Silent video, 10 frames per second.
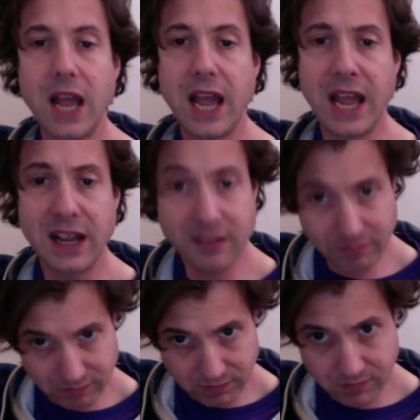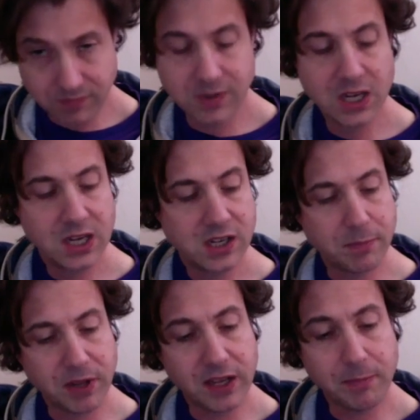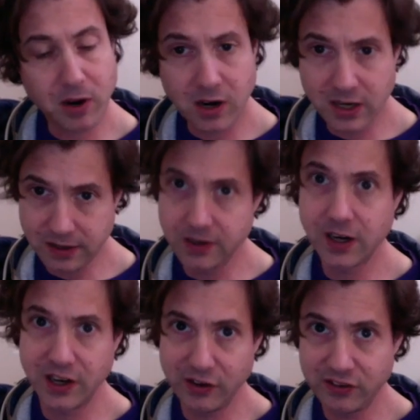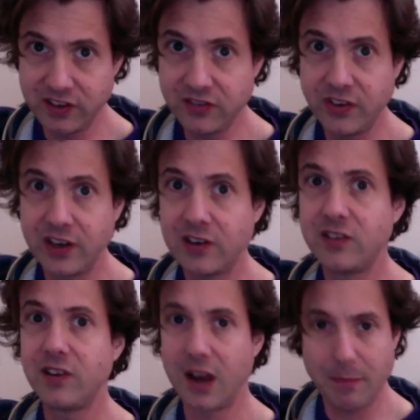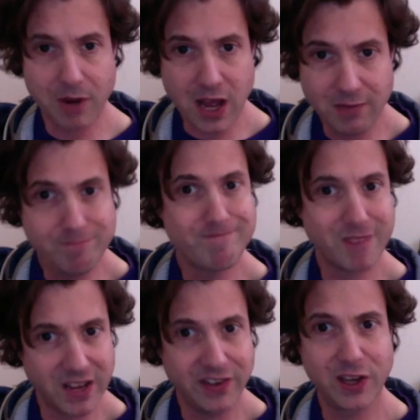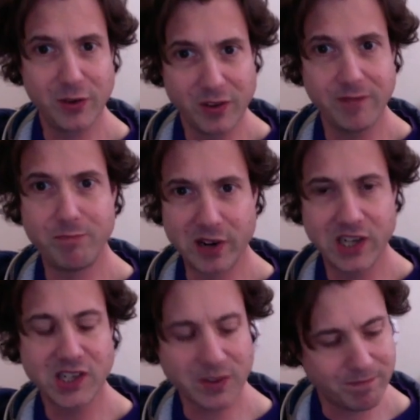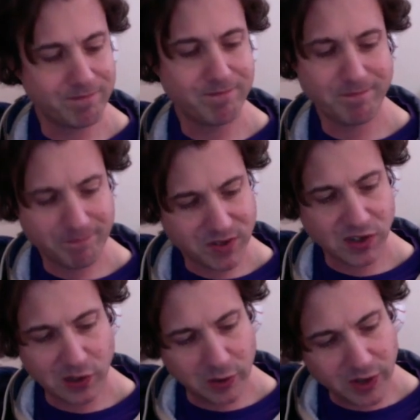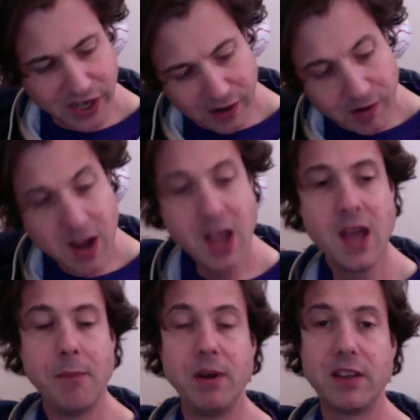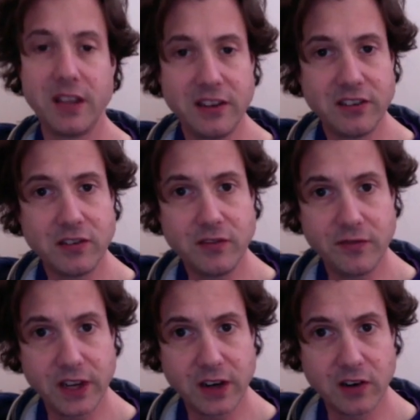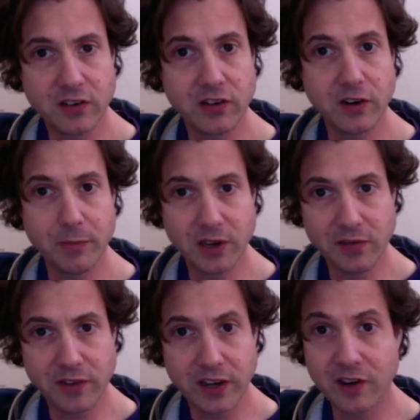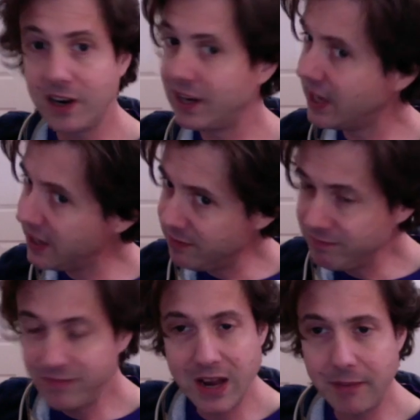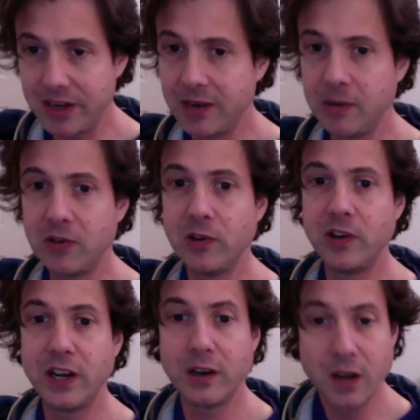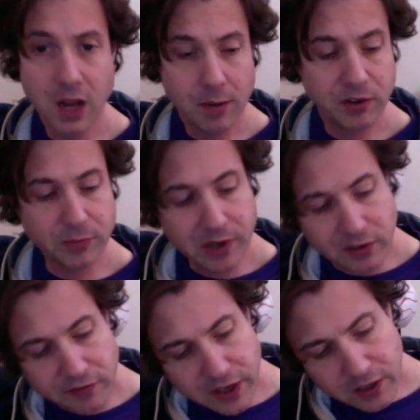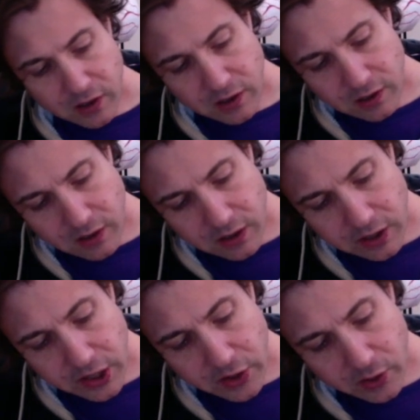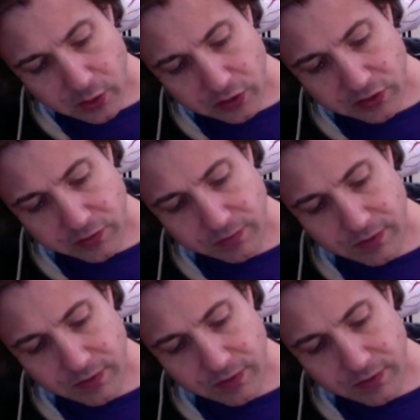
And to play the part, you're going to use these fingers. I'm not giving you the British salute here, but these 2 fingers, your middle finger, and again, not meaning to be rude here, but your middle finger goes